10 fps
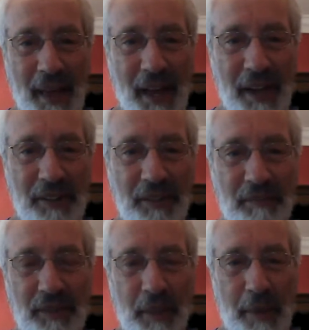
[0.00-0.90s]
and
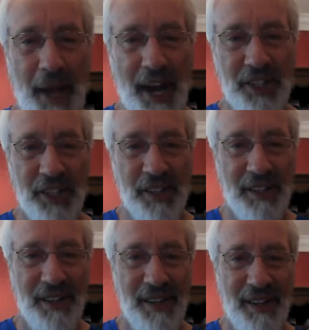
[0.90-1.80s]
compassion
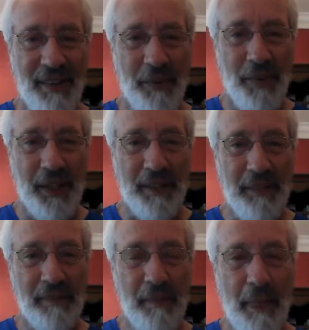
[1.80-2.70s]
that we
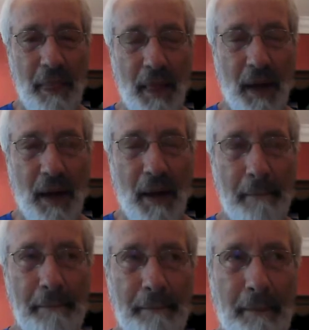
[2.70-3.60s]
can
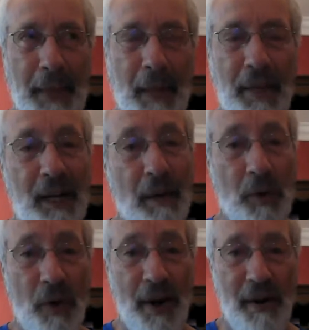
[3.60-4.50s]
become
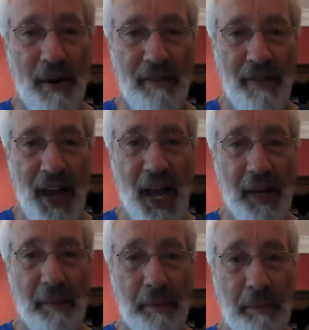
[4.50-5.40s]
aware of
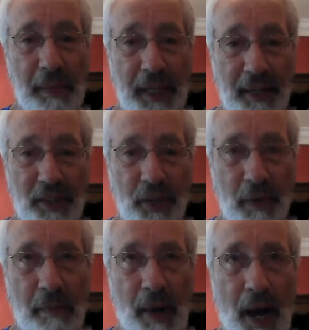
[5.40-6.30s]
and begin to
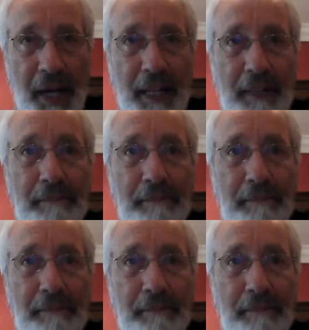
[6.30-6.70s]
embody.